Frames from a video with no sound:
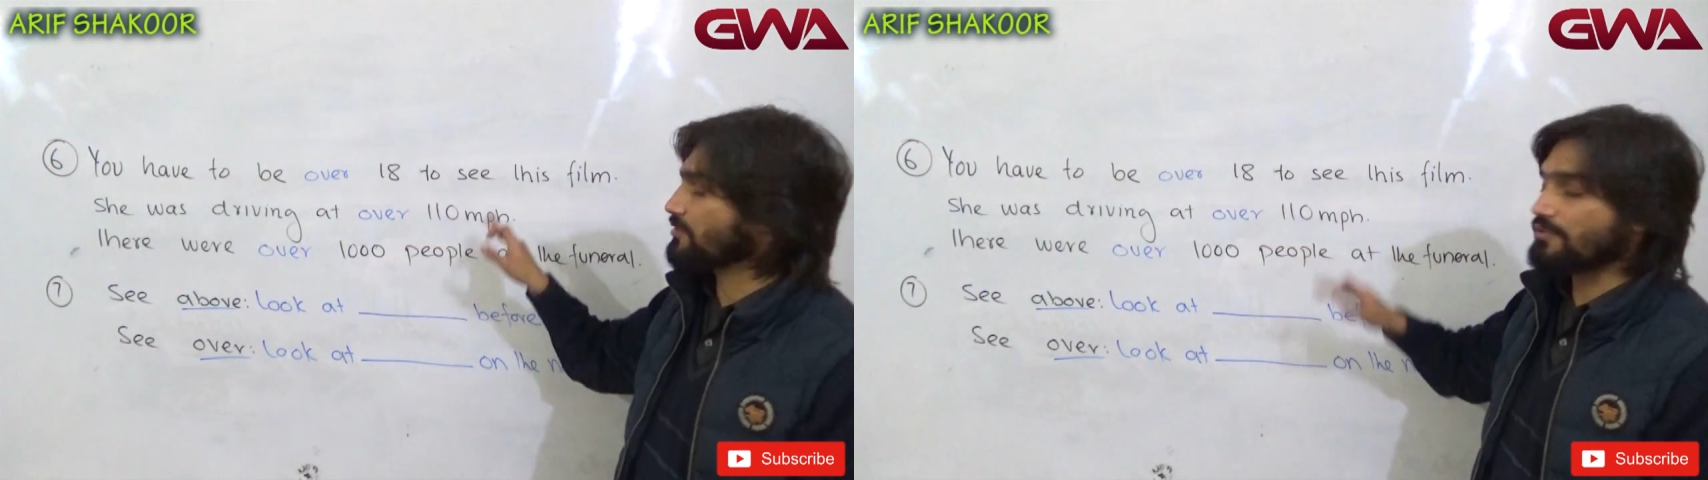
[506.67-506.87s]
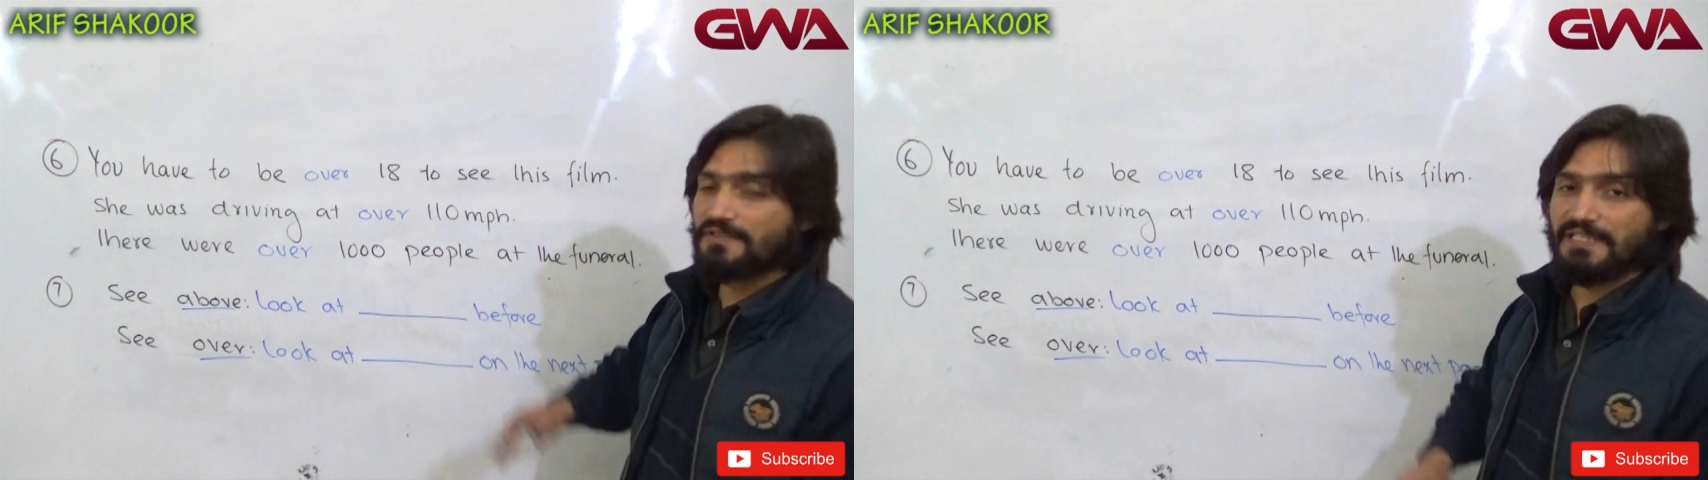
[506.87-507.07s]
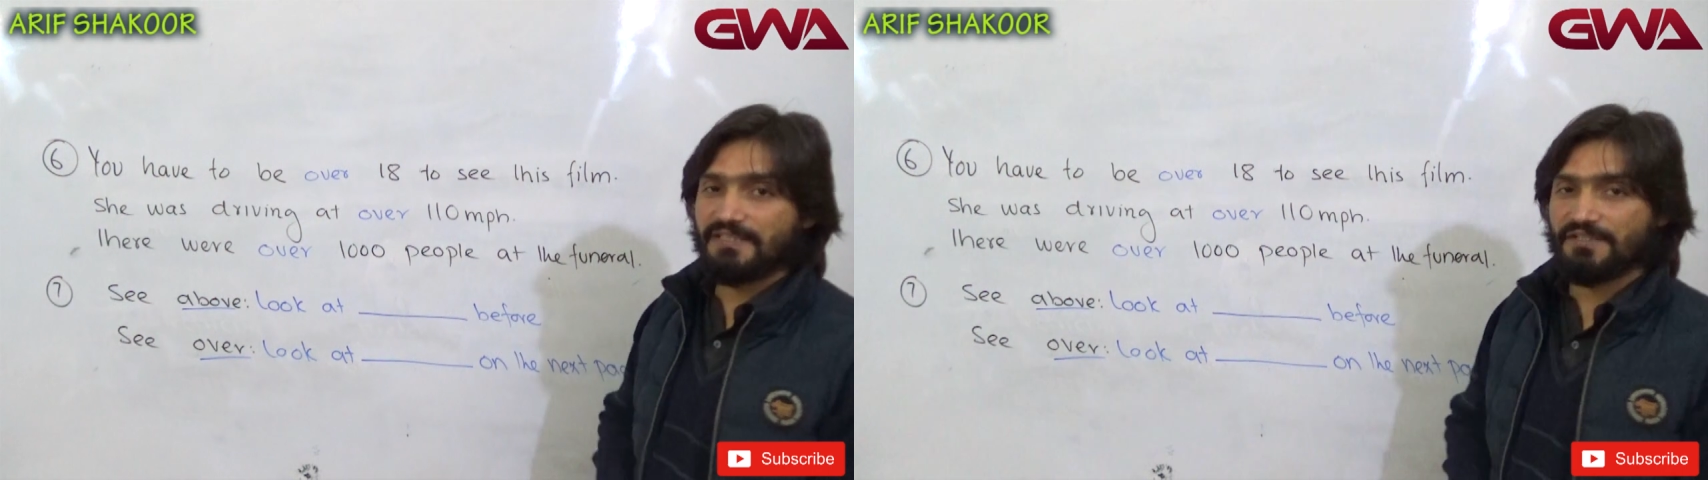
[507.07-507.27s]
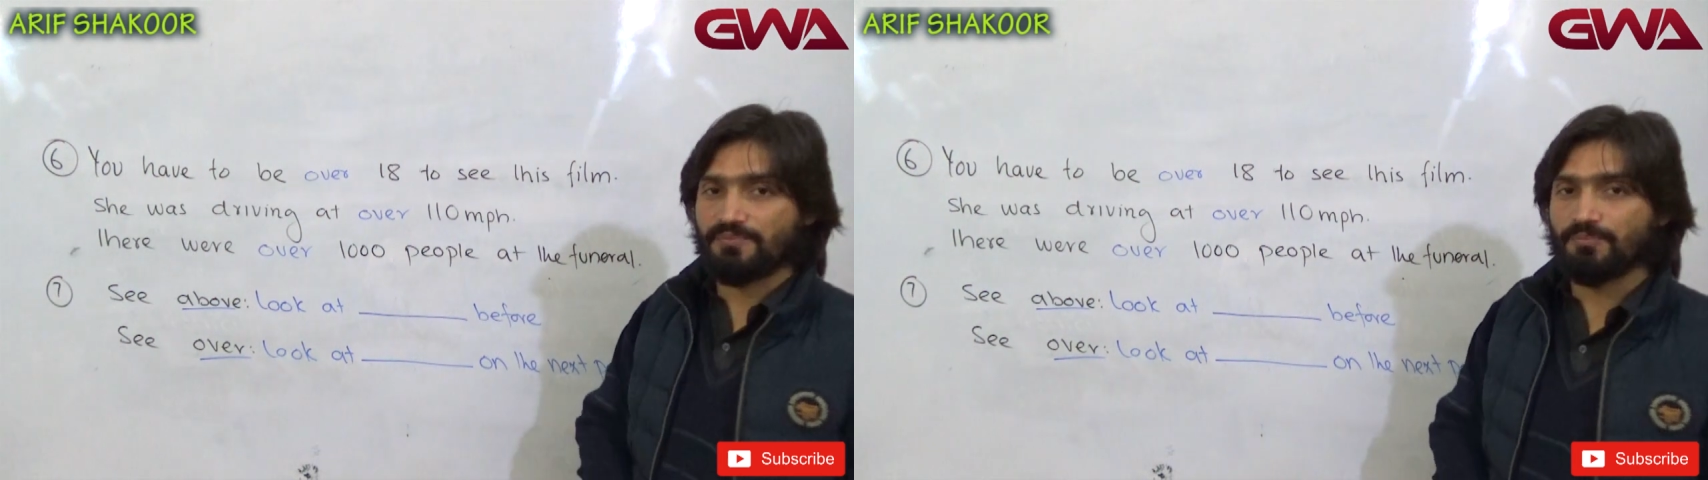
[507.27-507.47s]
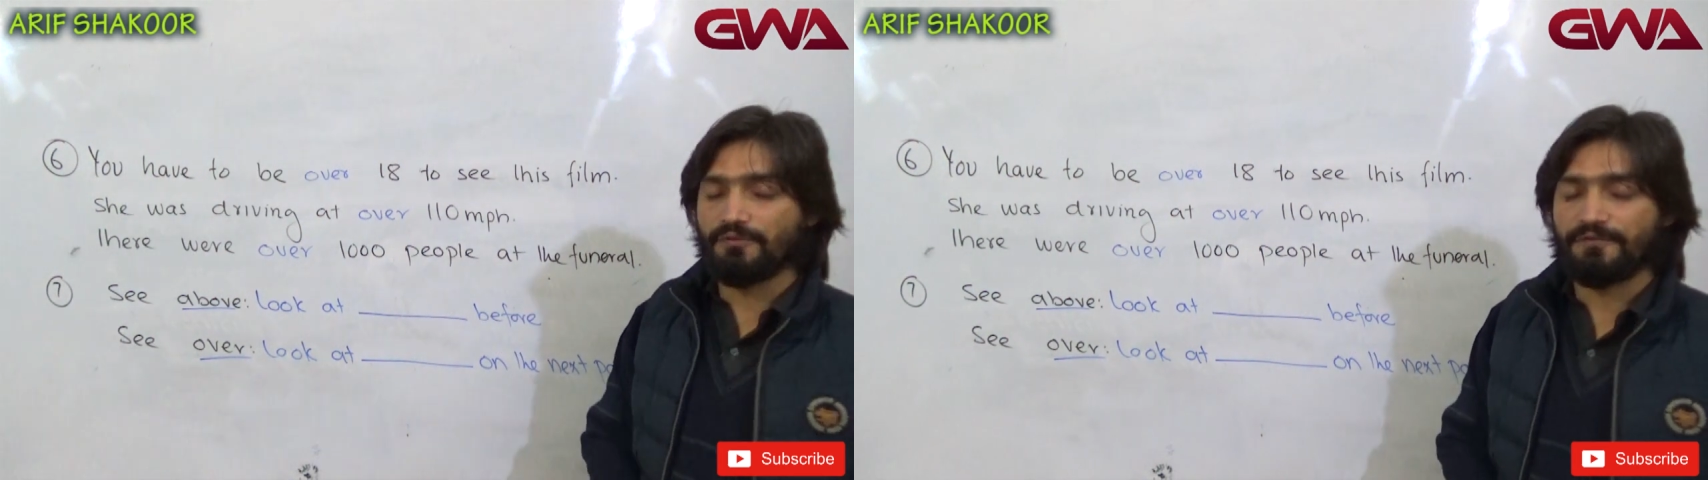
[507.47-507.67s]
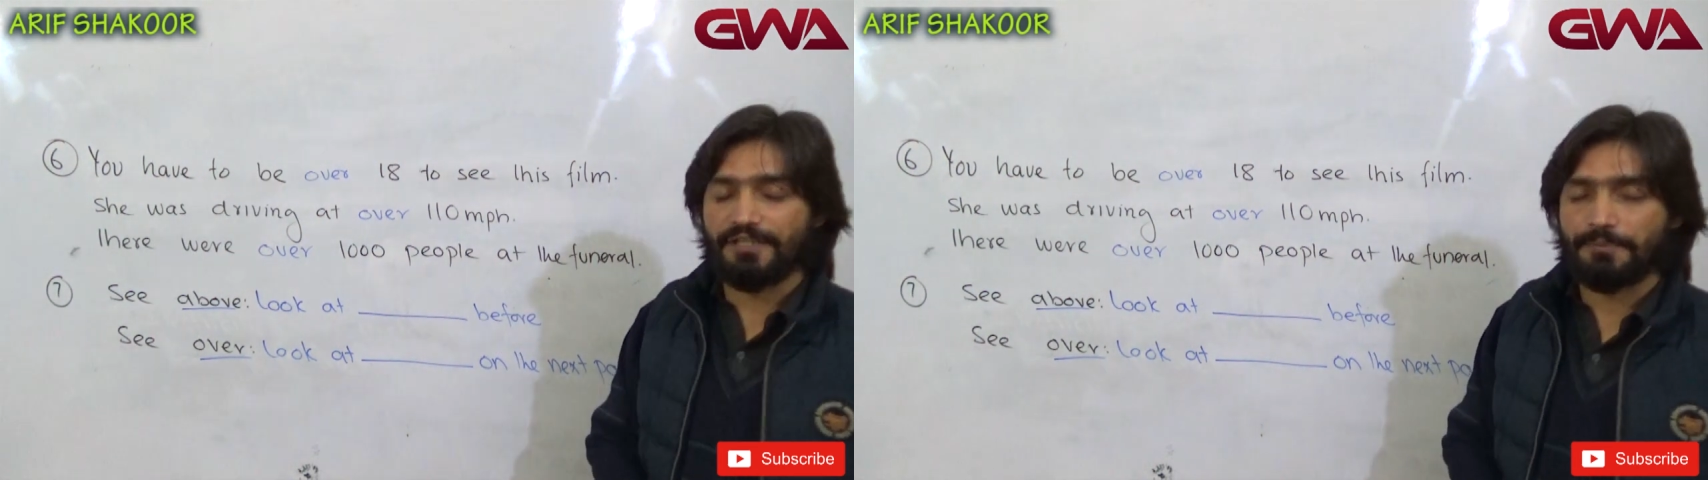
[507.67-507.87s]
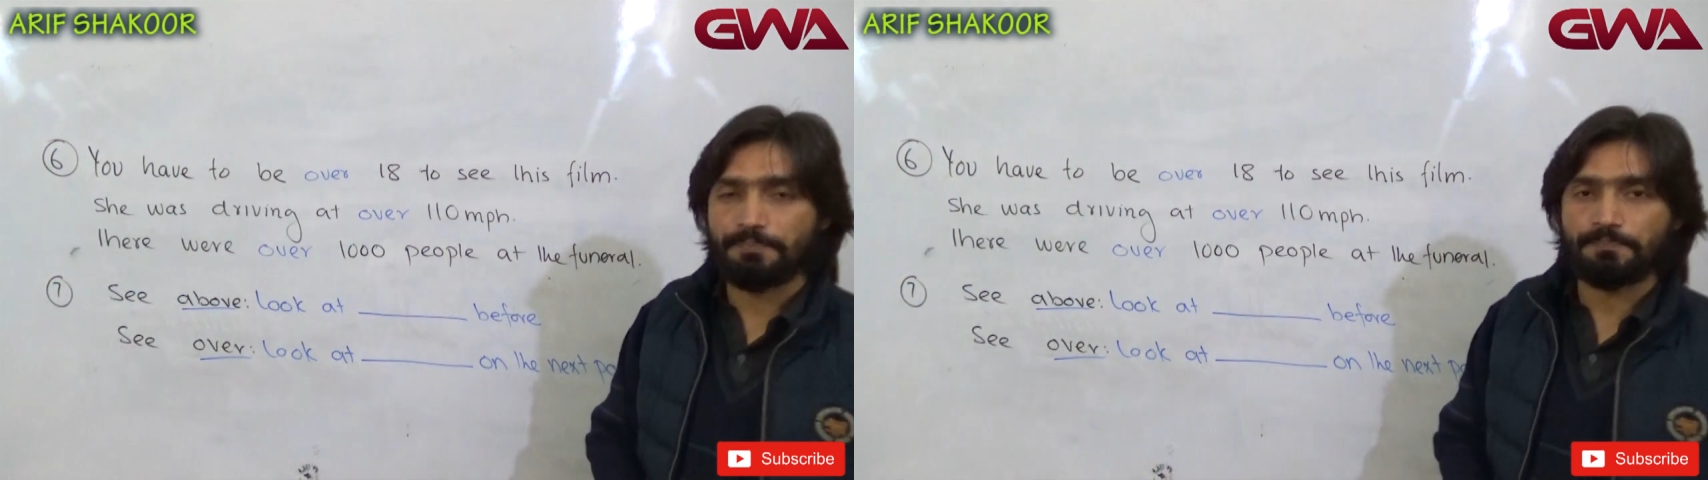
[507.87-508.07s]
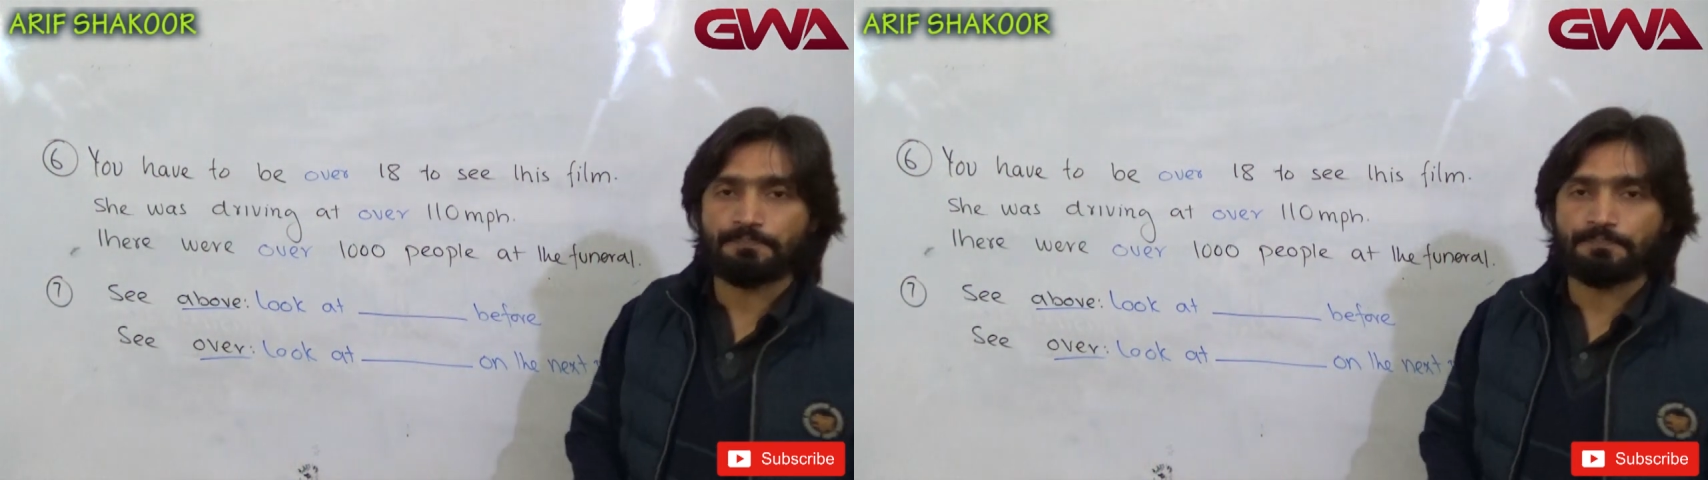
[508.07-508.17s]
to see this movie.